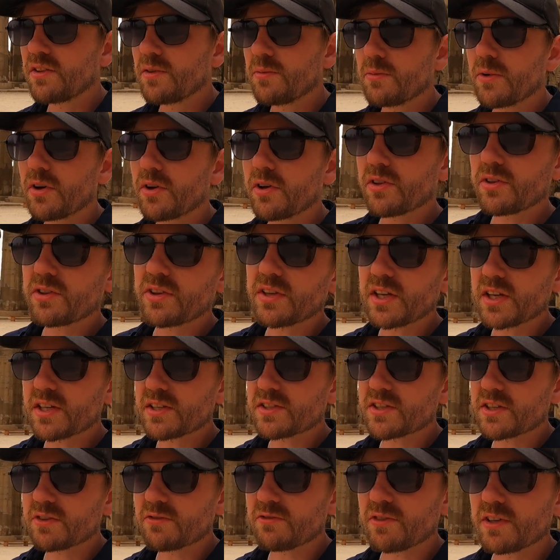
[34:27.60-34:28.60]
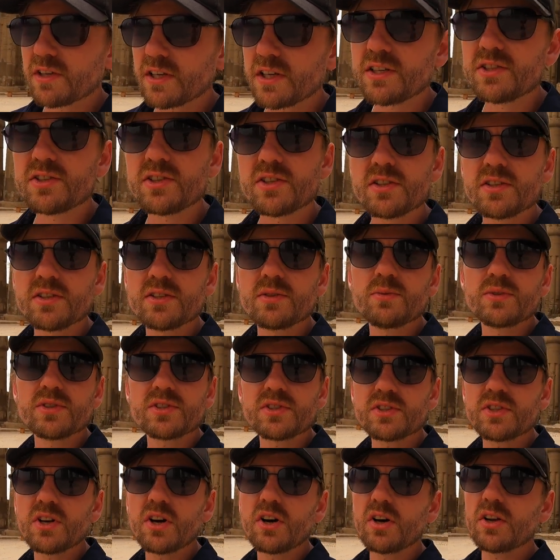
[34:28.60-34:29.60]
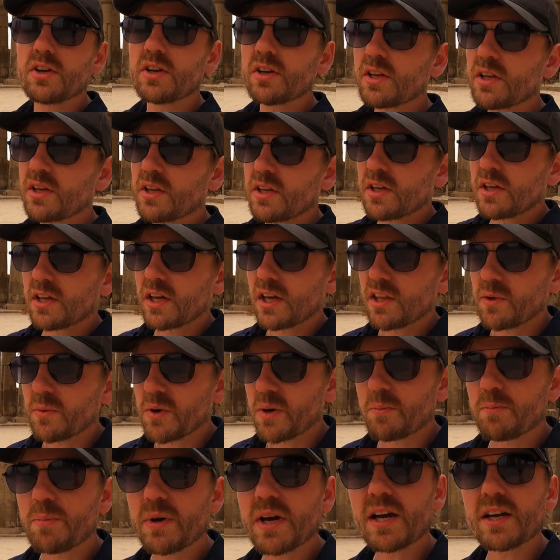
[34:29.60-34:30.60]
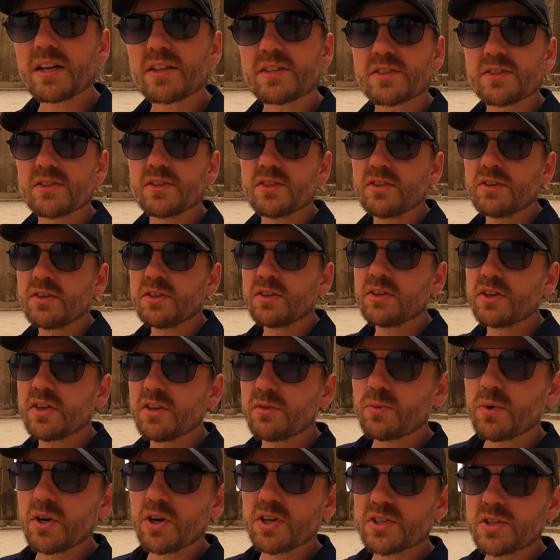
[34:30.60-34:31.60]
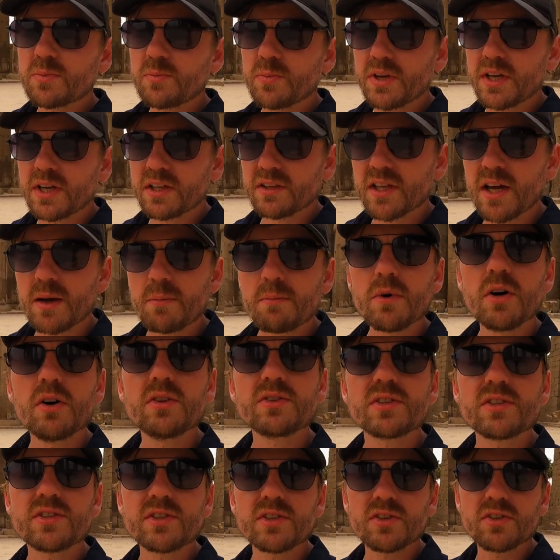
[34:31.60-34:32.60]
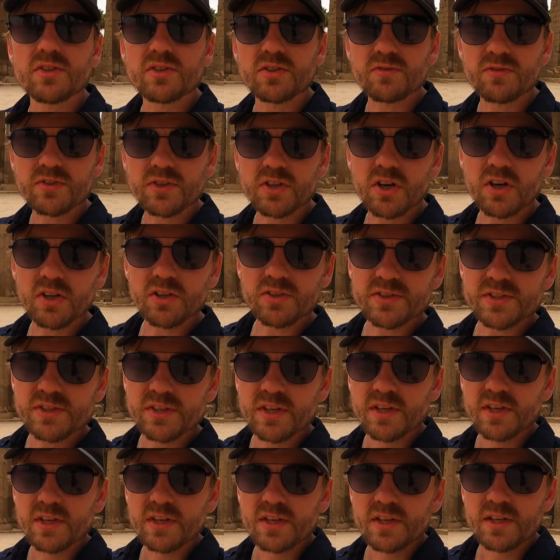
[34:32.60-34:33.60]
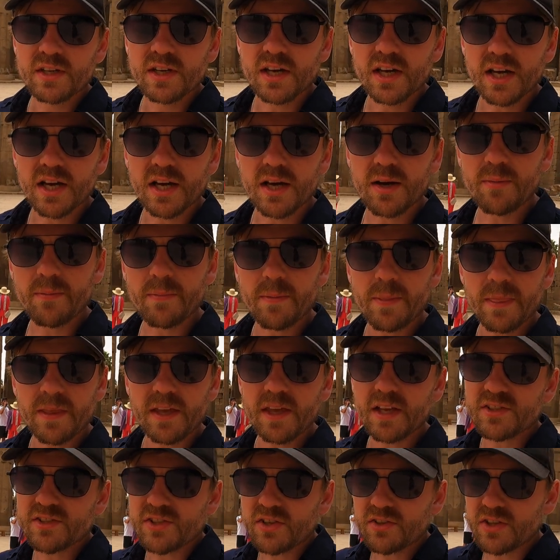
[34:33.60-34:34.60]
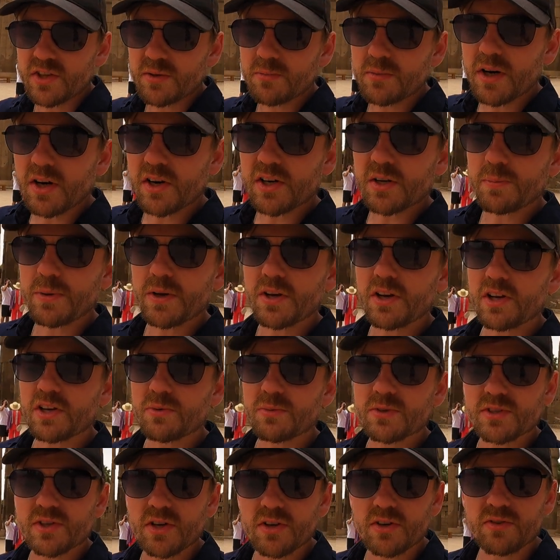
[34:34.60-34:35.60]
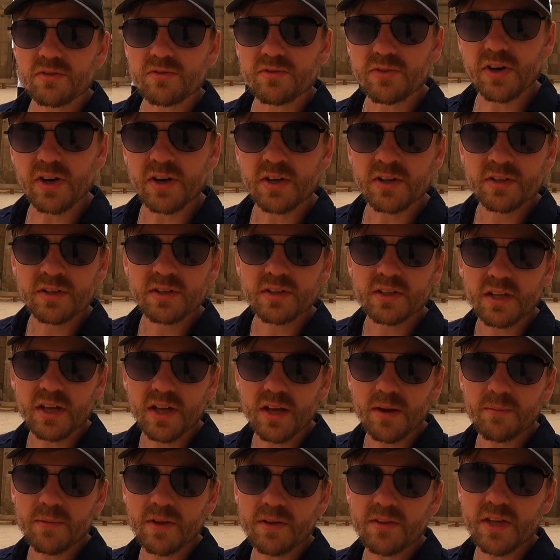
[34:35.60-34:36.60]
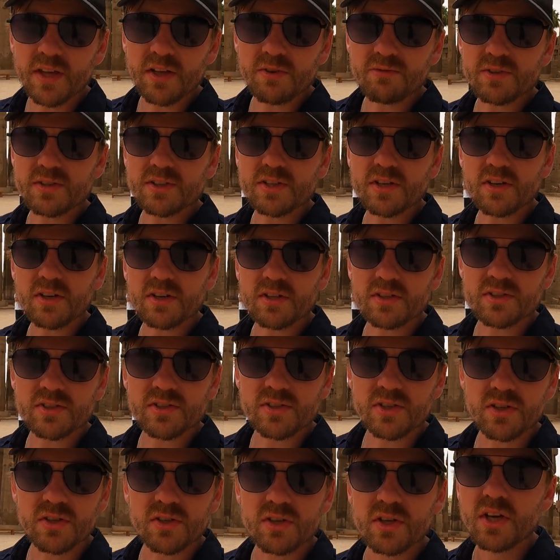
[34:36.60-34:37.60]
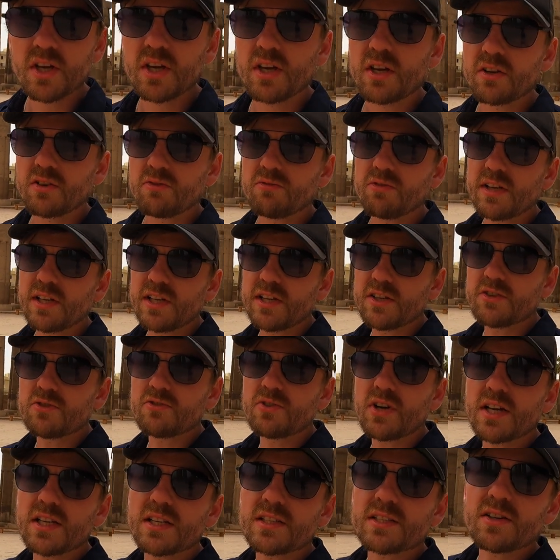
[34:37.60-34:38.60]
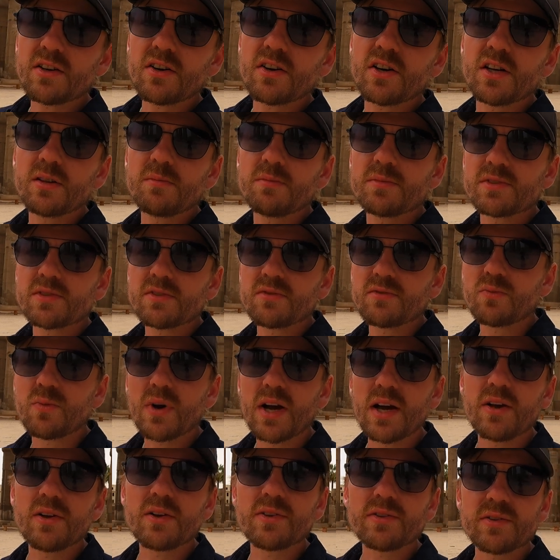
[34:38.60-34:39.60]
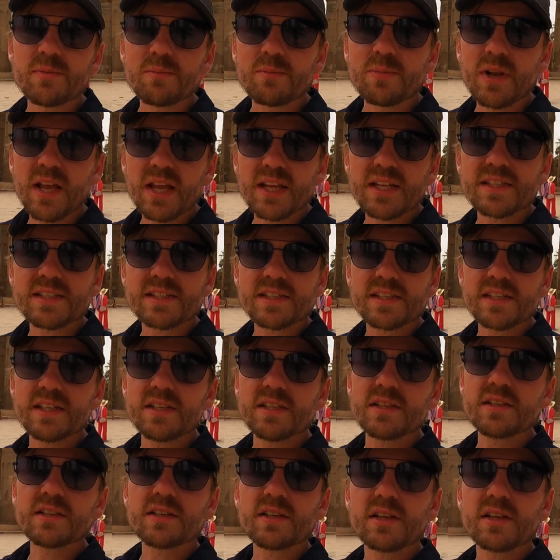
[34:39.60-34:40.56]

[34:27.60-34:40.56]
The monotheistic religion was gone. They went back to, you know, worshipping their multitude of gods. Um, and so the Amarna period was over. Um, and they had returned to really great times of wealth and plenty.